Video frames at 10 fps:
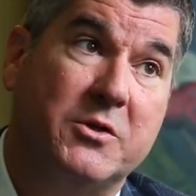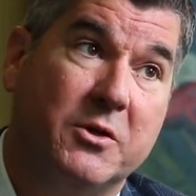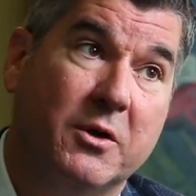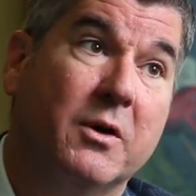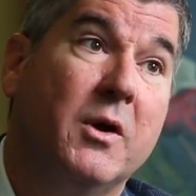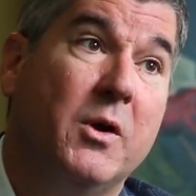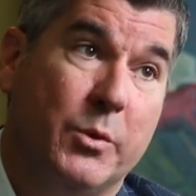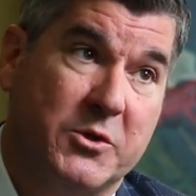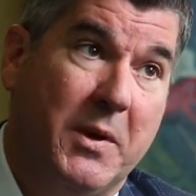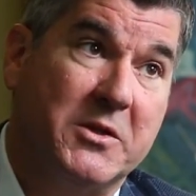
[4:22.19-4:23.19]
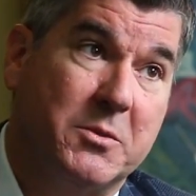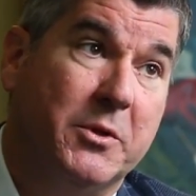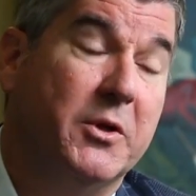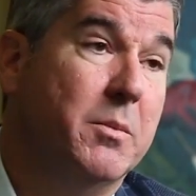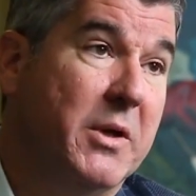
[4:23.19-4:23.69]
it's your
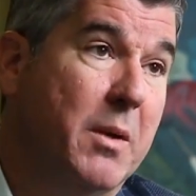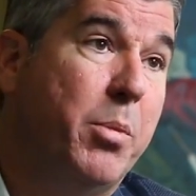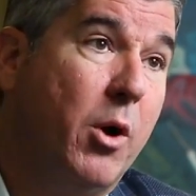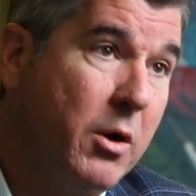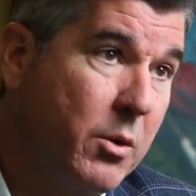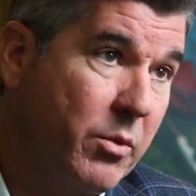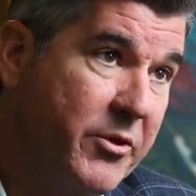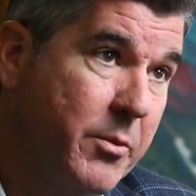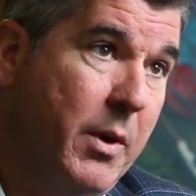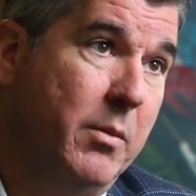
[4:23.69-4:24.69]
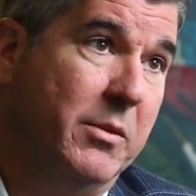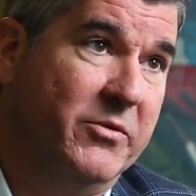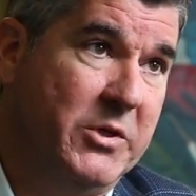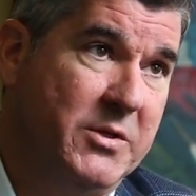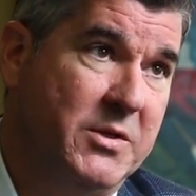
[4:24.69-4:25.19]
responsibility to be a partner with the Department
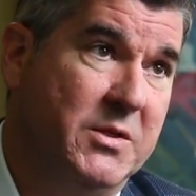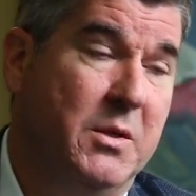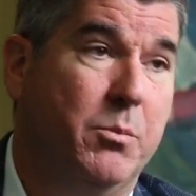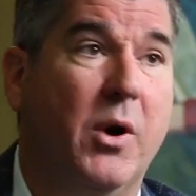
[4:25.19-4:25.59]
of Justice in